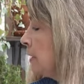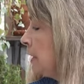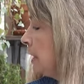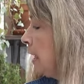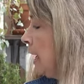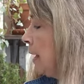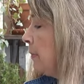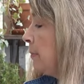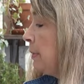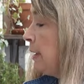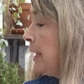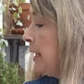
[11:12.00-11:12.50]

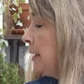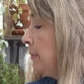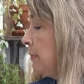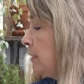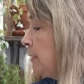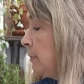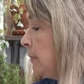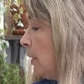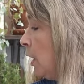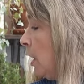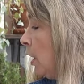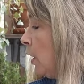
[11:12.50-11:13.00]
tonight and plant them
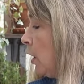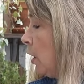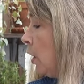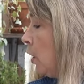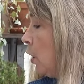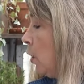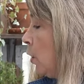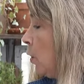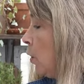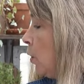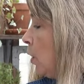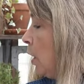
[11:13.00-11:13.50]

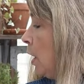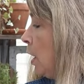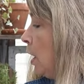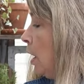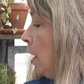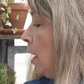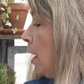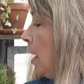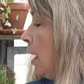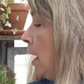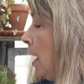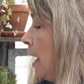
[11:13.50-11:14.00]
tomorrow,
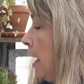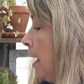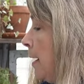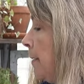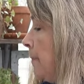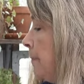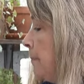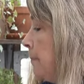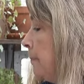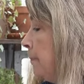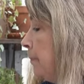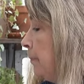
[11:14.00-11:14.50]

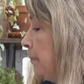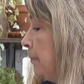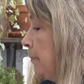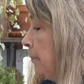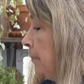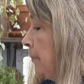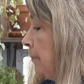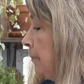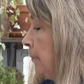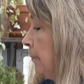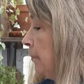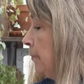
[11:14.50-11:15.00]
um,
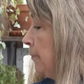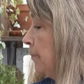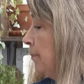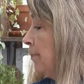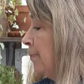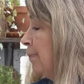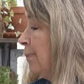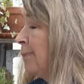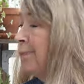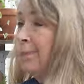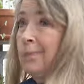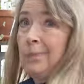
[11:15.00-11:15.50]

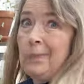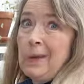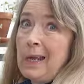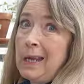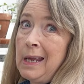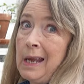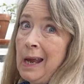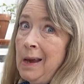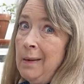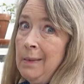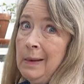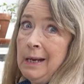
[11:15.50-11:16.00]

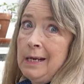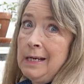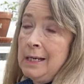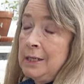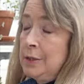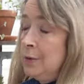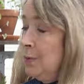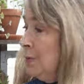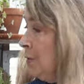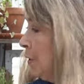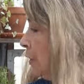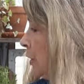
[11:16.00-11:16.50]
yeah, it
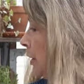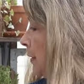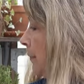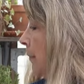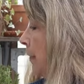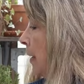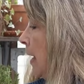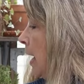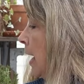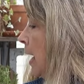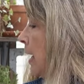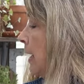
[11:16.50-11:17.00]
doesn't work.
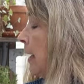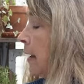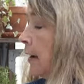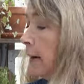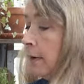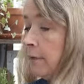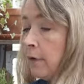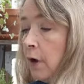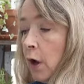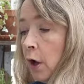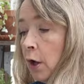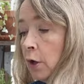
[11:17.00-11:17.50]
Now
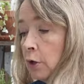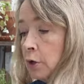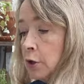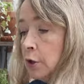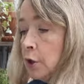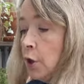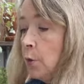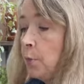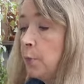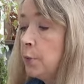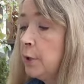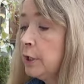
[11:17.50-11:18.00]
I've
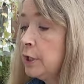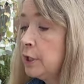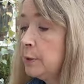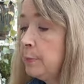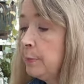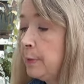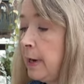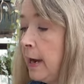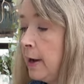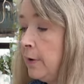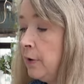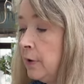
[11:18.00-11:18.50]
also
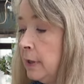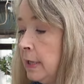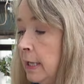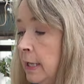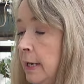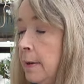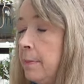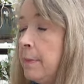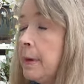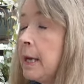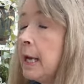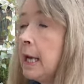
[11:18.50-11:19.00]
pre-sprouted
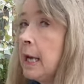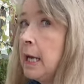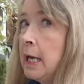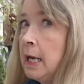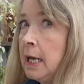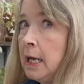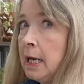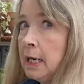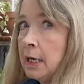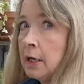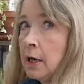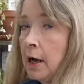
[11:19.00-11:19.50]
them
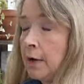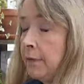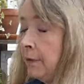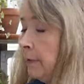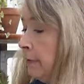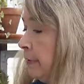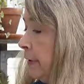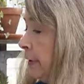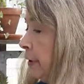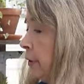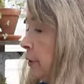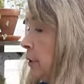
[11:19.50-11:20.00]
in coffee
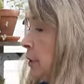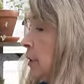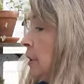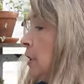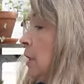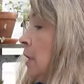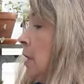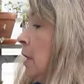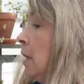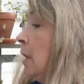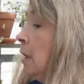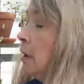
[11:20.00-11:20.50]
filters.
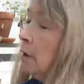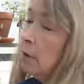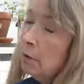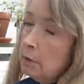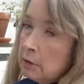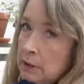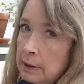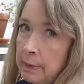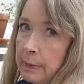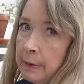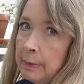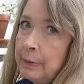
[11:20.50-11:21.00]

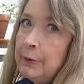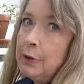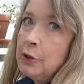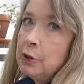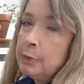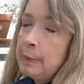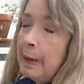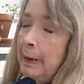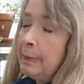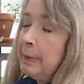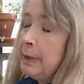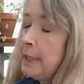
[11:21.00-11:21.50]
Some people use
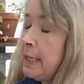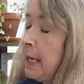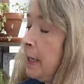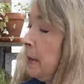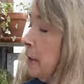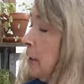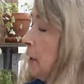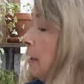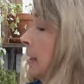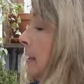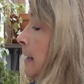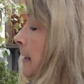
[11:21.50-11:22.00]
paper towels.